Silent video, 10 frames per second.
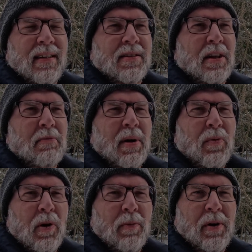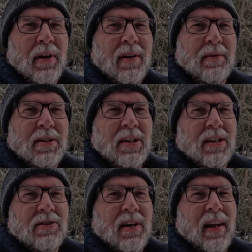It's a little bit warmer than it was
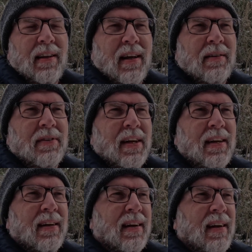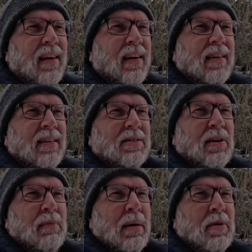yesterday, thankfully, so
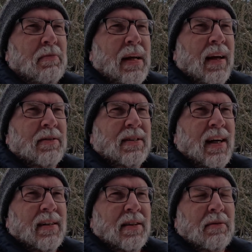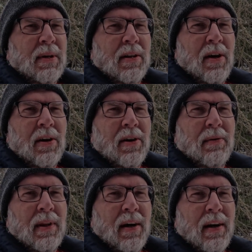I'm able to be outside a little bit longer
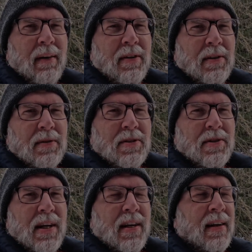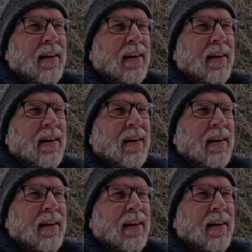without having to retreat.